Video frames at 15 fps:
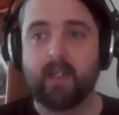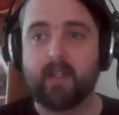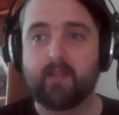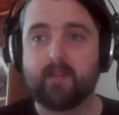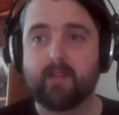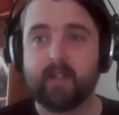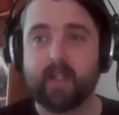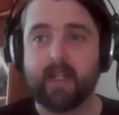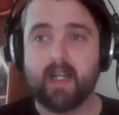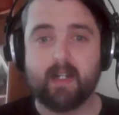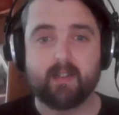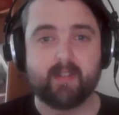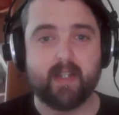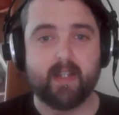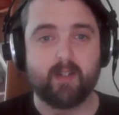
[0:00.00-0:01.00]
lastly,
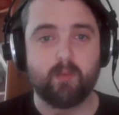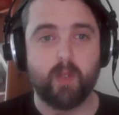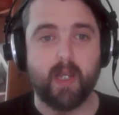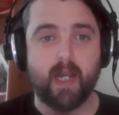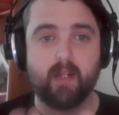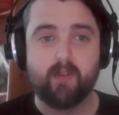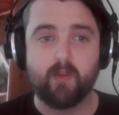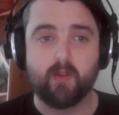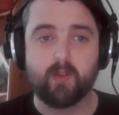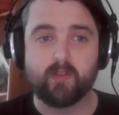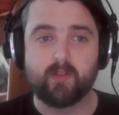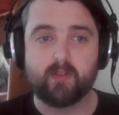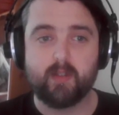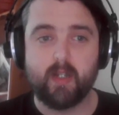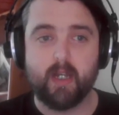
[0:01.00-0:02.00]
I said we had
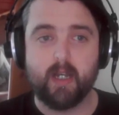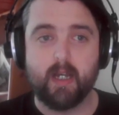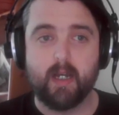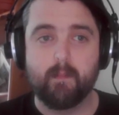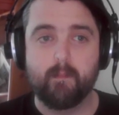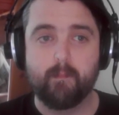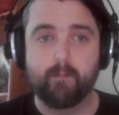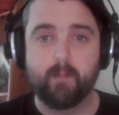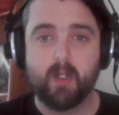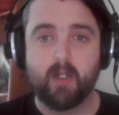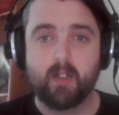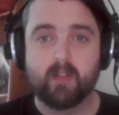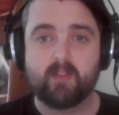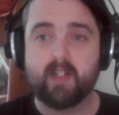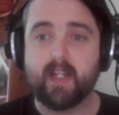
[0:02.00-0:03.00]
those
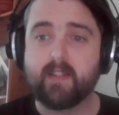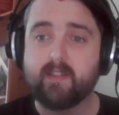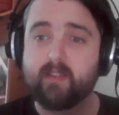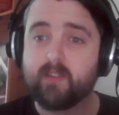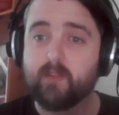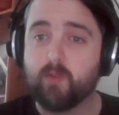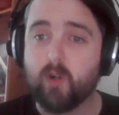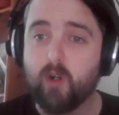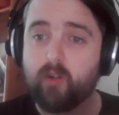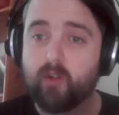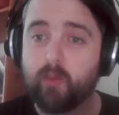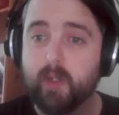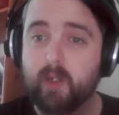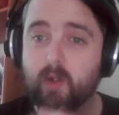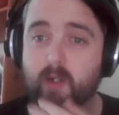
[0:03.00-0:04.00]
slices of rock
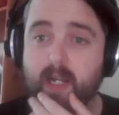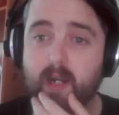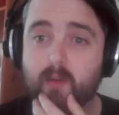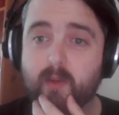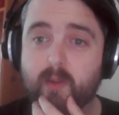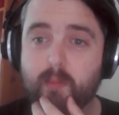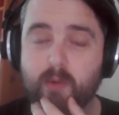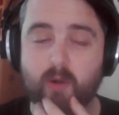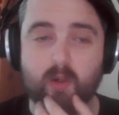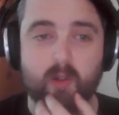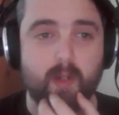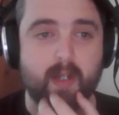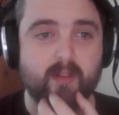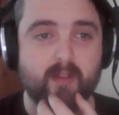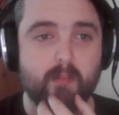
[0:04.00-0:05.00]
that we look at with the
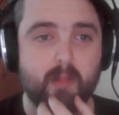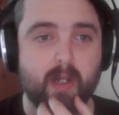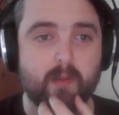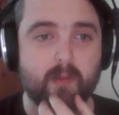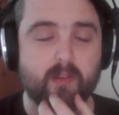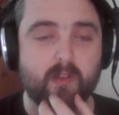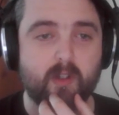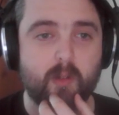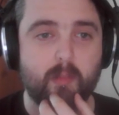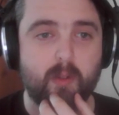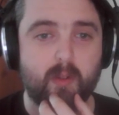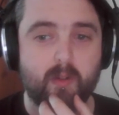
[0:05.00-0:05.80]
polarizing microscope.